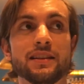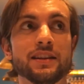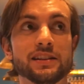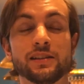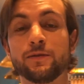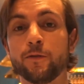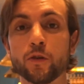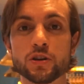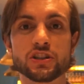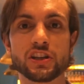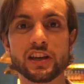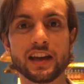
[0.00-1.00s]
this
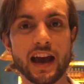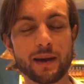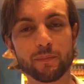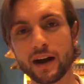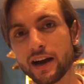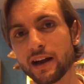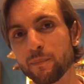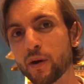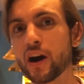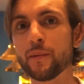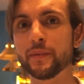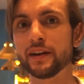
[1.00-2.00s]
4G, and my
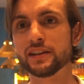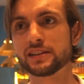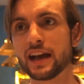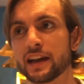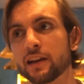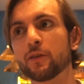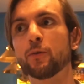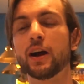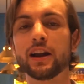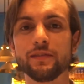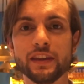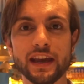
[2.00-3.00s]
apartment is like
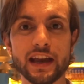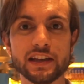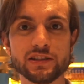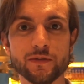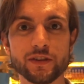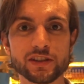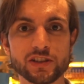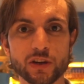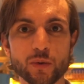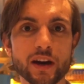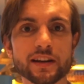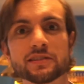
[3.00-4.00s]
right on the edge of
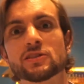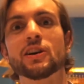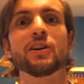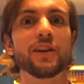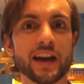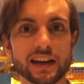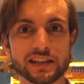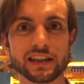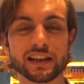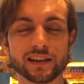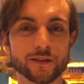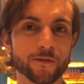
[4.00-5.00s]
District 1, so I don't actually
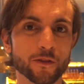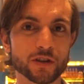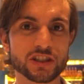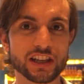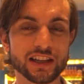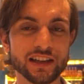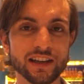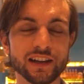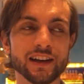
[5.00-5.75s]
get the 4G,